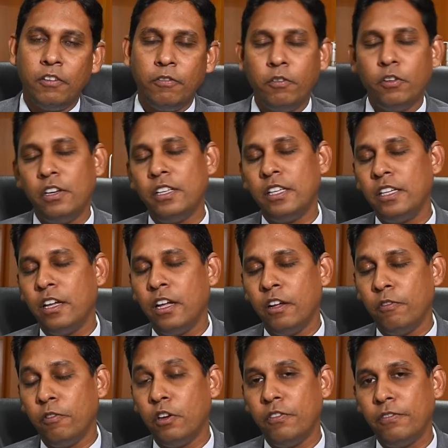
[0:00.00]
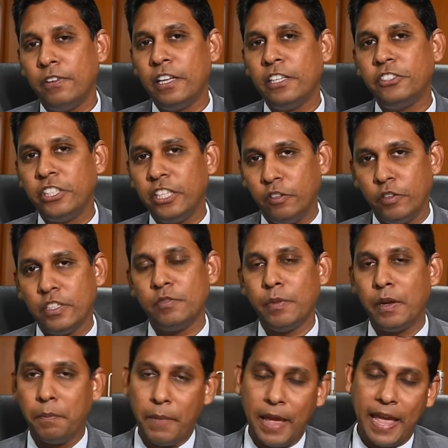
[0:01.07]
fully fledged
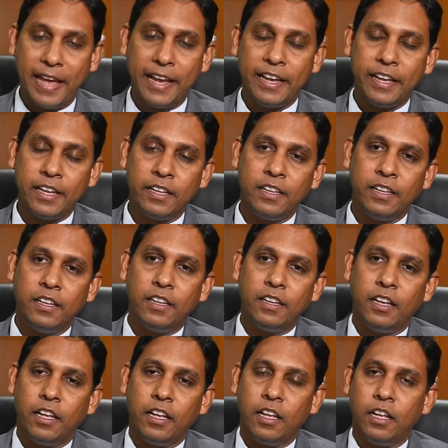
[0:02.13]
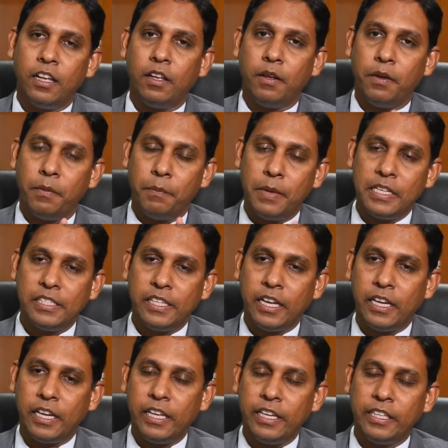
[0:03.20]
investment bank.
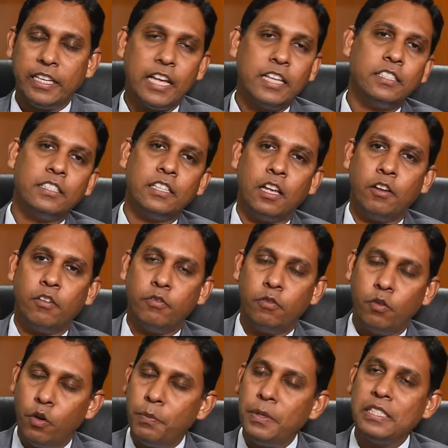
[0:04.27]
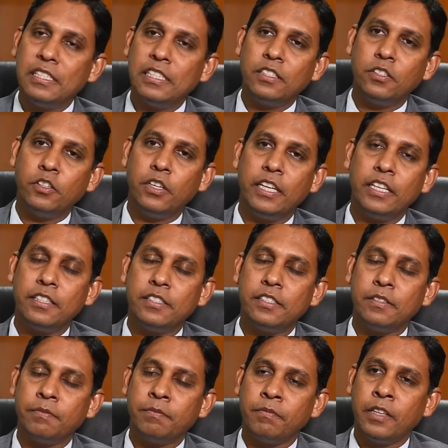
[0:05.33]
Basically, it has 4 business
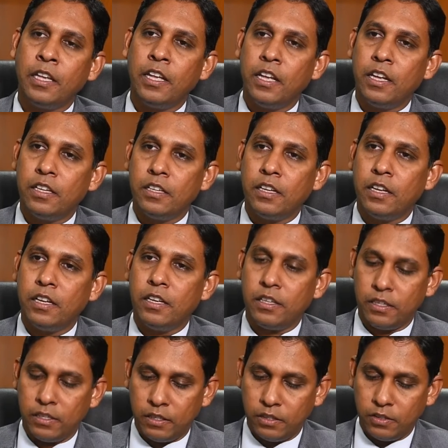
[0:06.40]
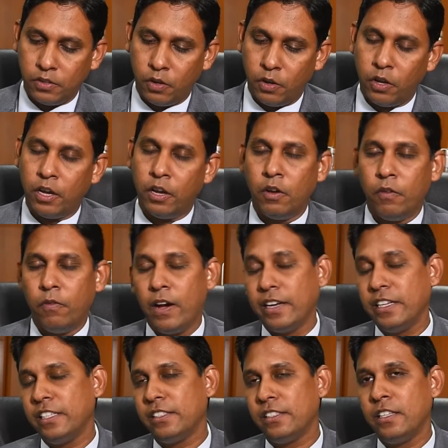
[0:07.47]
units. So
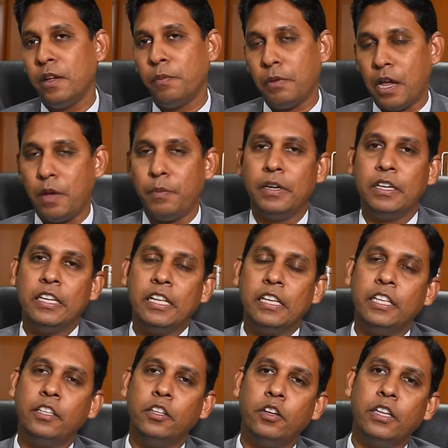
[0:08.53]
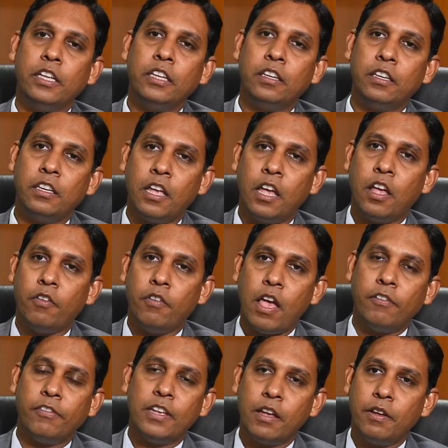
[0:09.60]
one is the primary dealing unit,
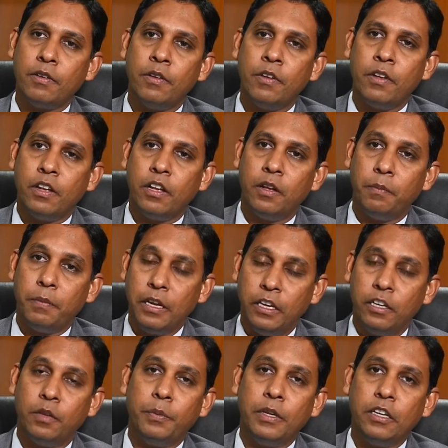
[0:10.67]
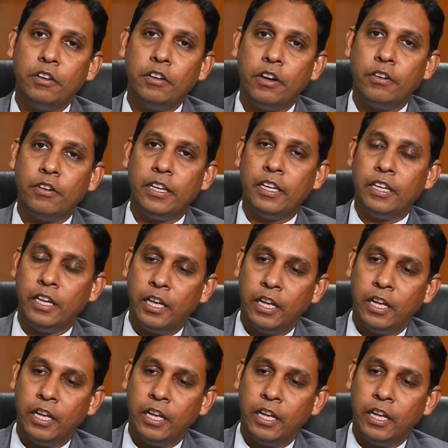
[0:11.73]
where we are intermediary